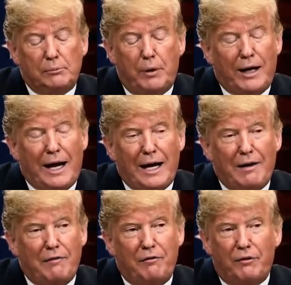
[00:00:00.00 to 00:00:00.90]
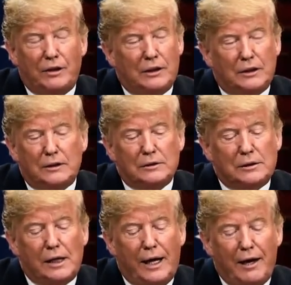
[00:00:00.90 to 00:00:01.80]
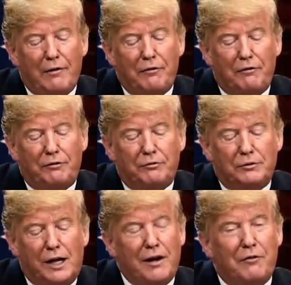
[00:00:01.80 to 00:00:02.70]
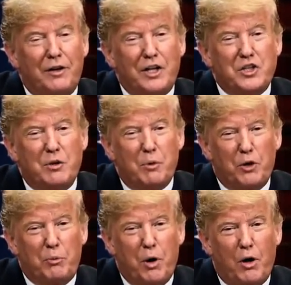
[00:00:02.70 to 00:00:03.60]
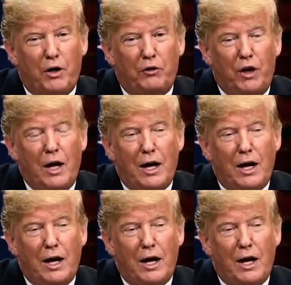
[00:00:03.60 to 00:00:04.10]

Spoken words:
But I have confidence in both parties.